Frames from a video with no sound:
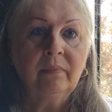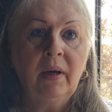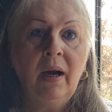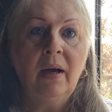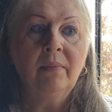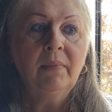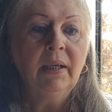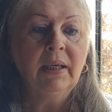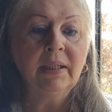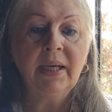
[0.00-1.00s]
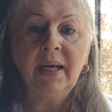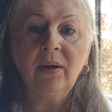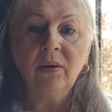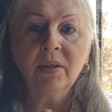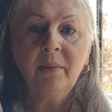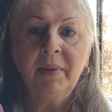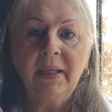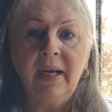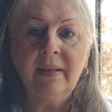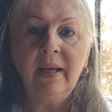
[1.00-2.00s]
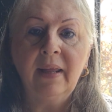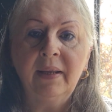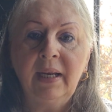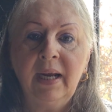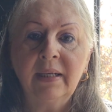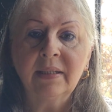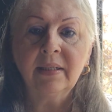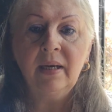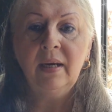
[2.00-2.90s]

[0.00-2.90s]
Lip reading: a container or something like that that has